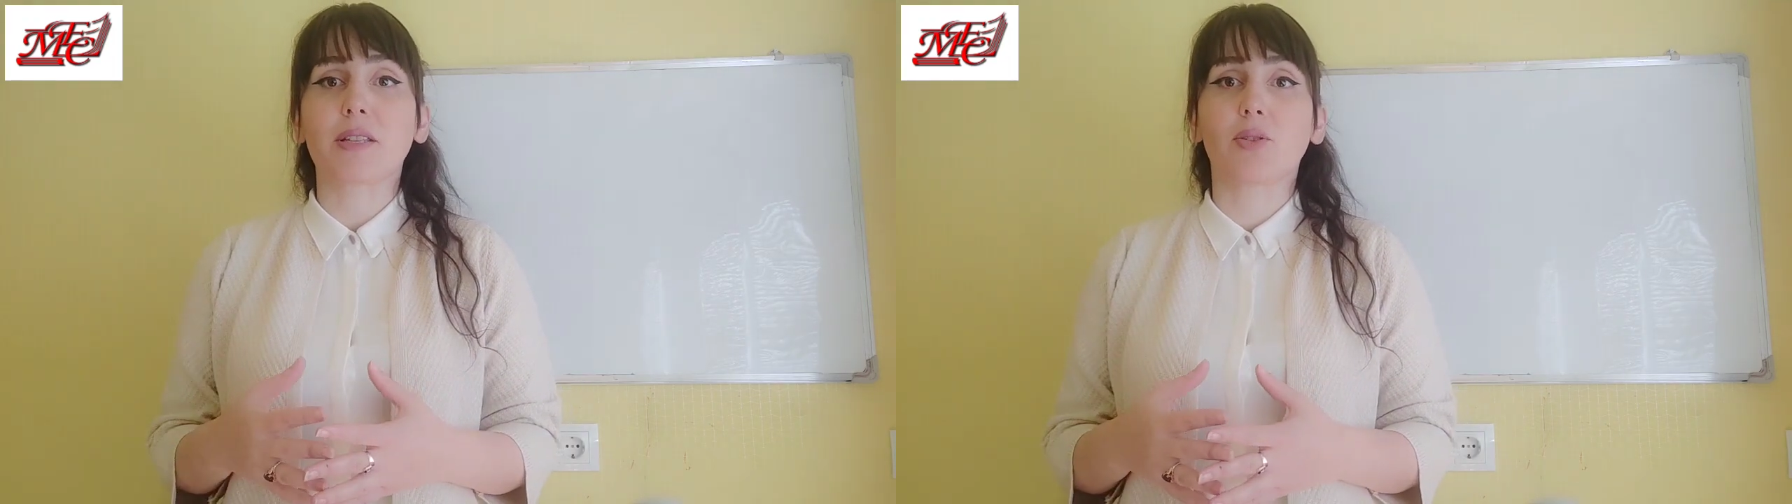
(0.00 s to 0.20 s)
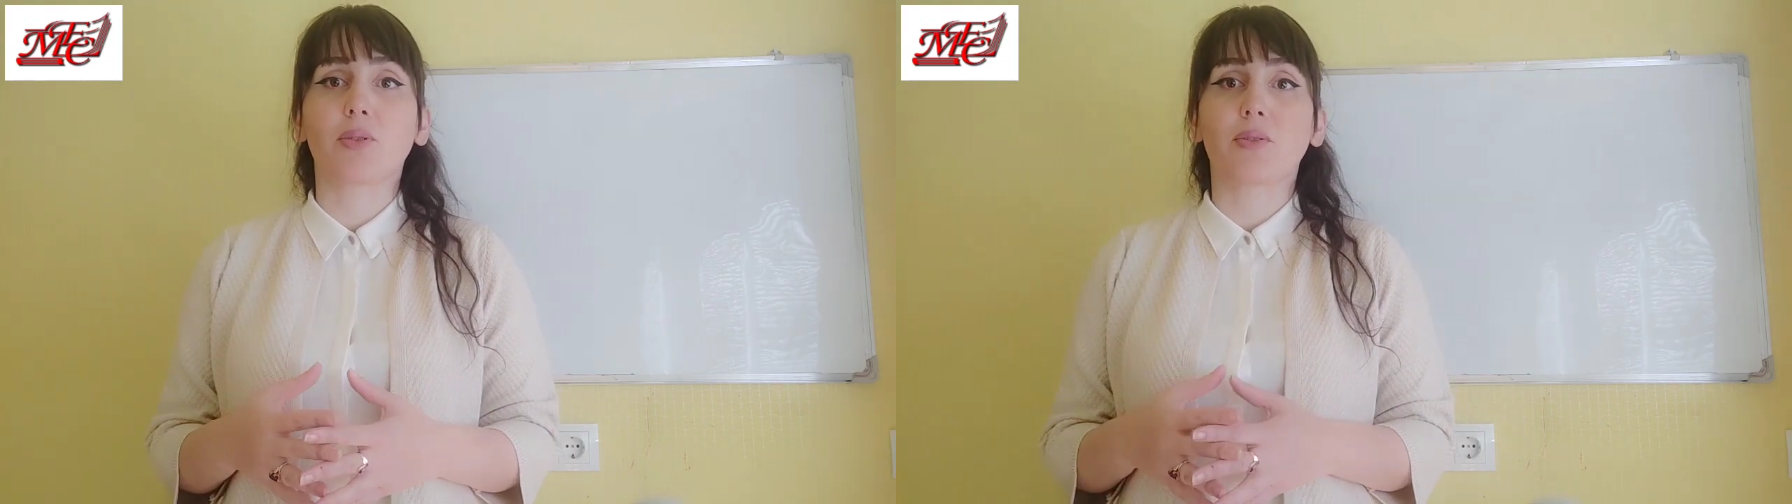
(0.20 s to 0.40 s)

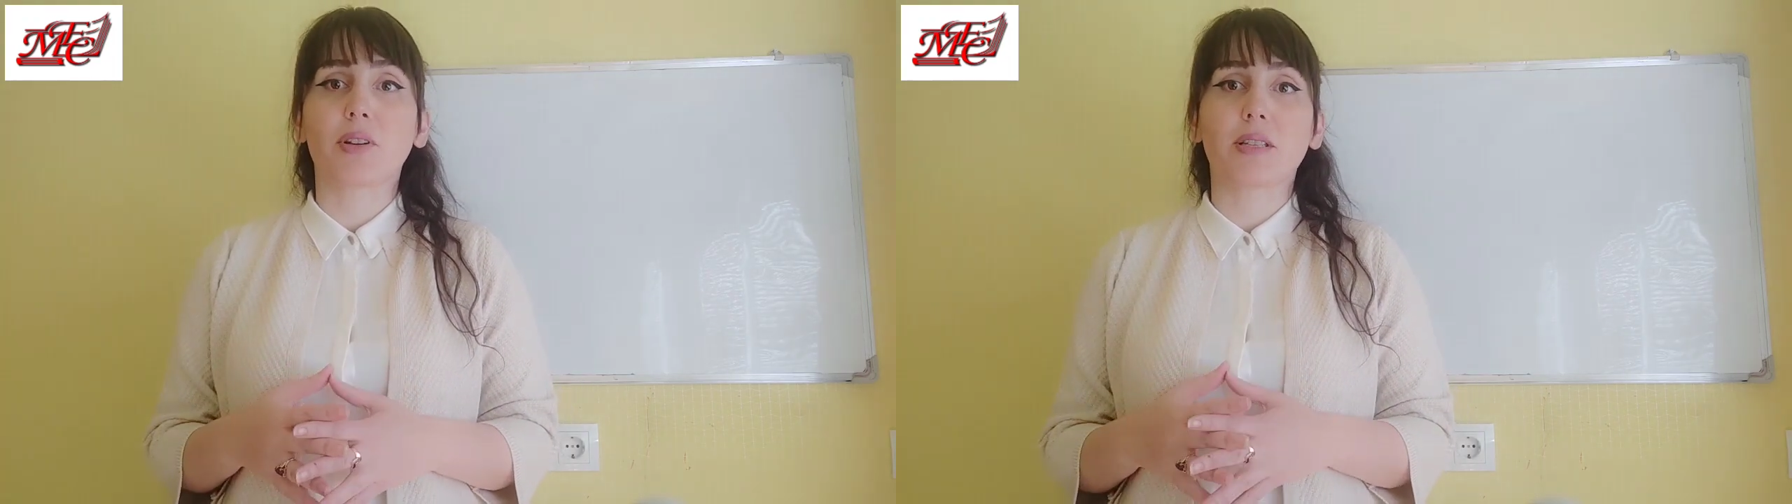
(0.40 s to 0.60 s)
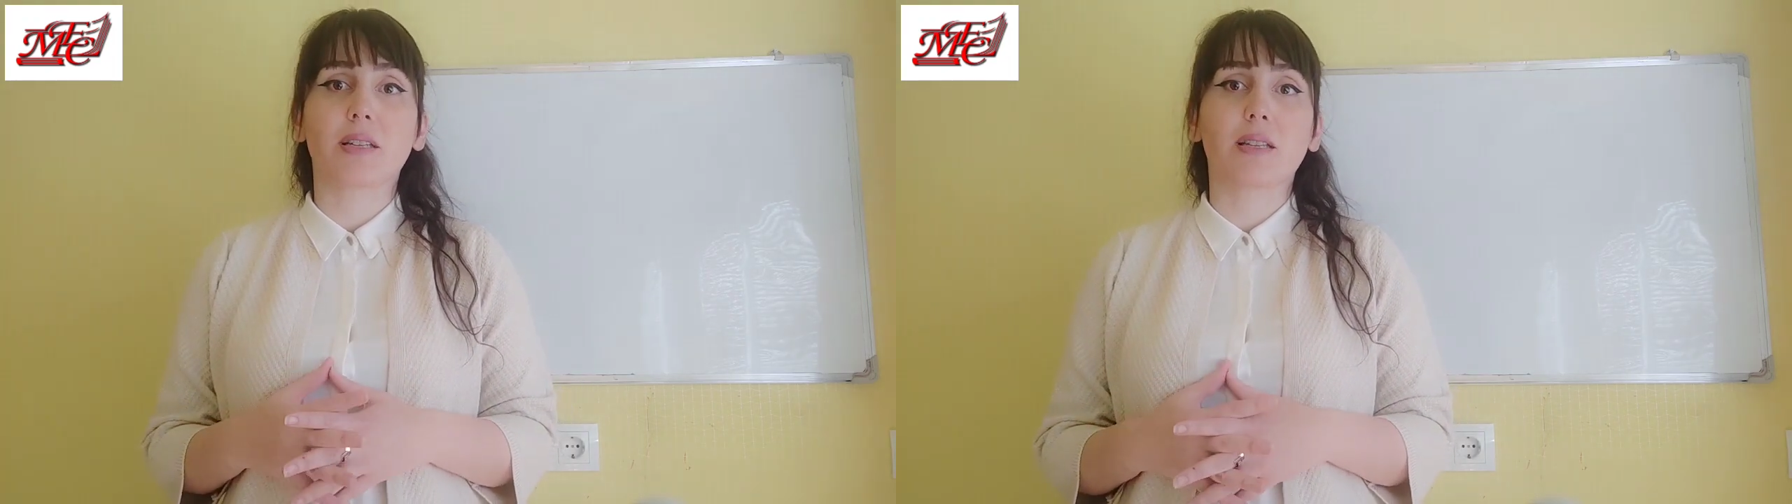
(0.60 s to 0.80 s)

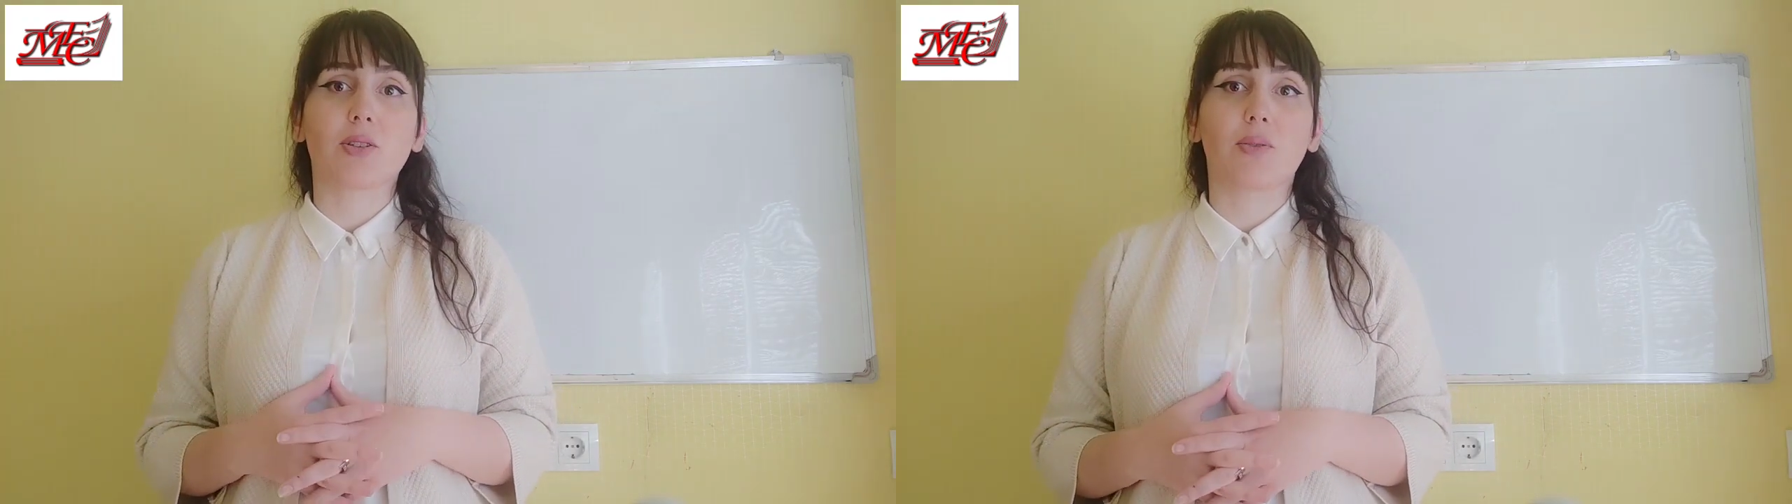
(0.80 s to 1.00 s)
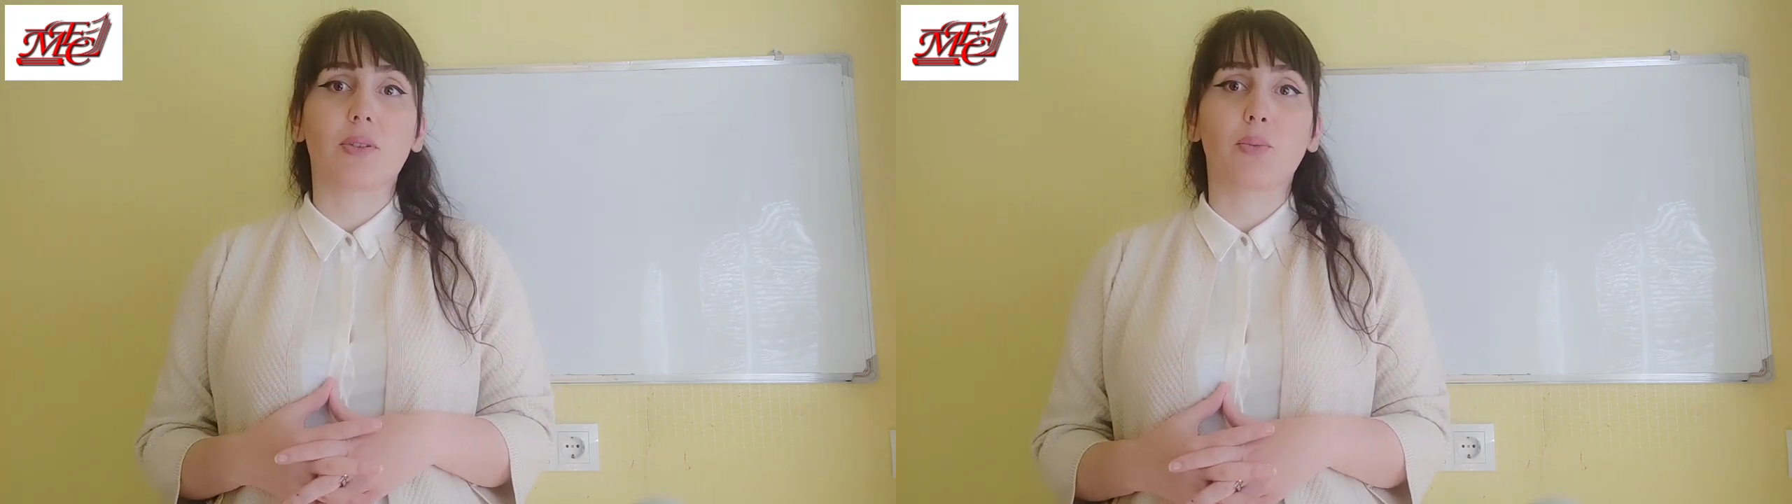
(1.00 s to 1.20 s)
universities
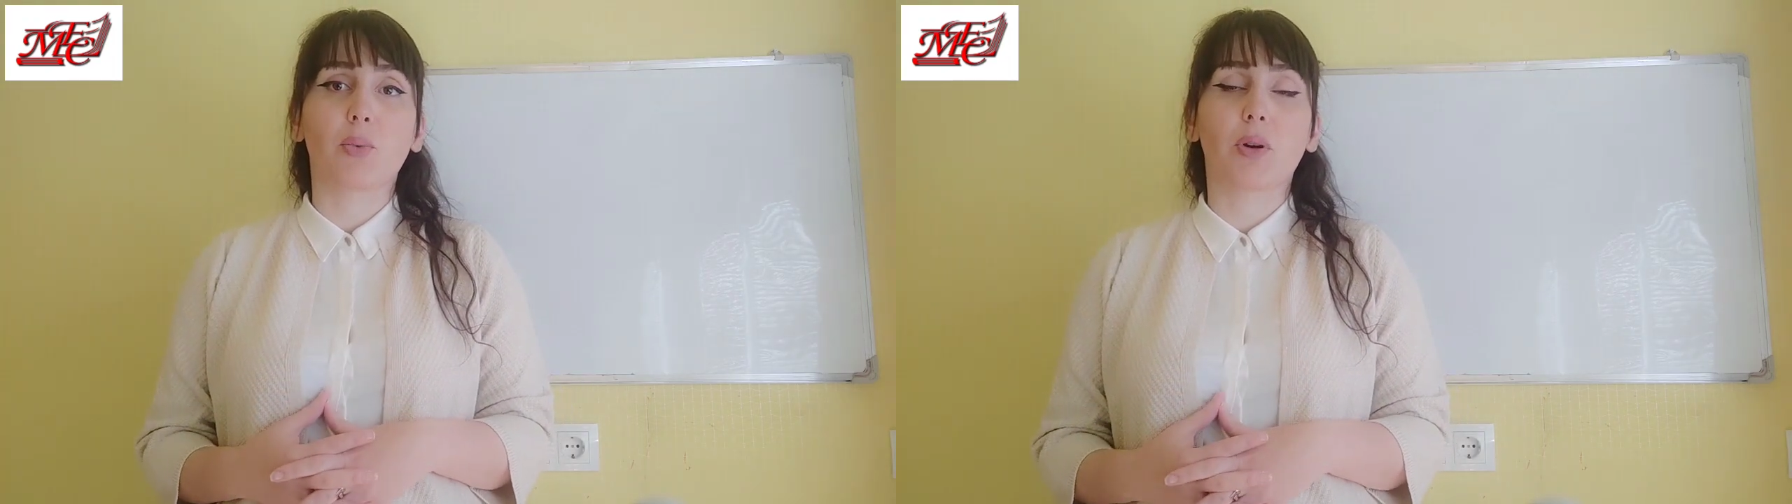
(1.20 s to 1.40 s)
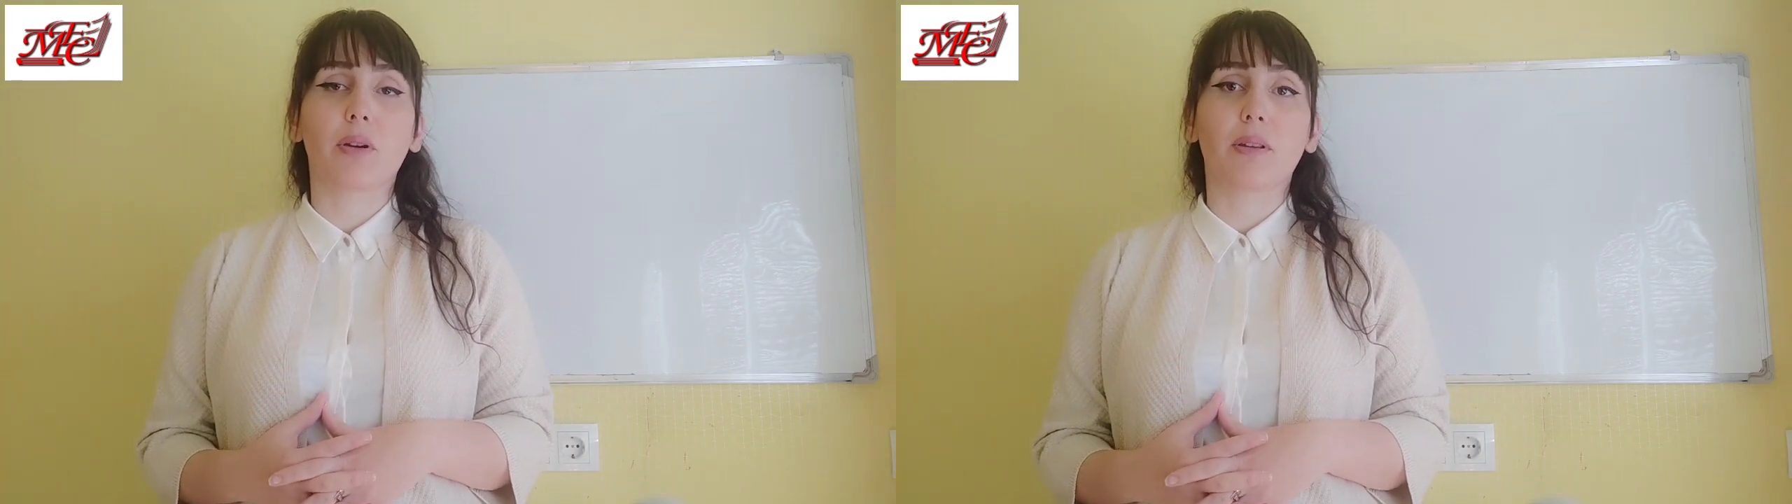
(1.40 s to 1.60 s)
of the
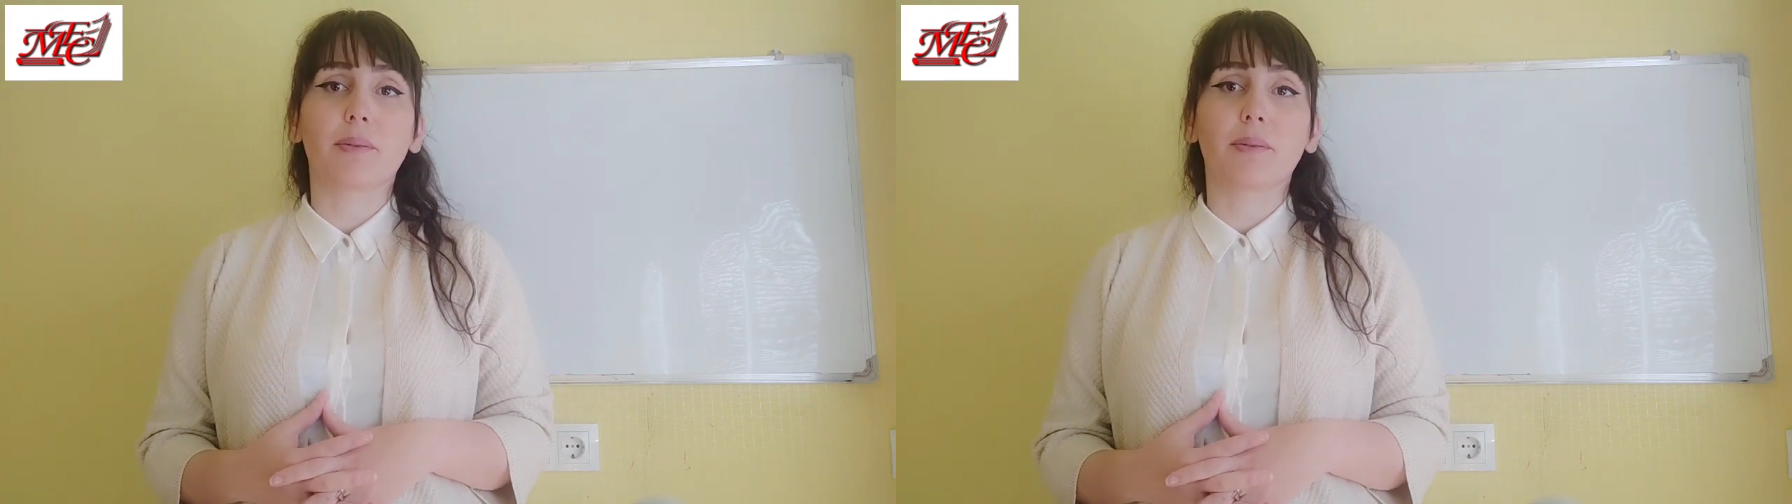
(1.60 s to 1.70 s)
world.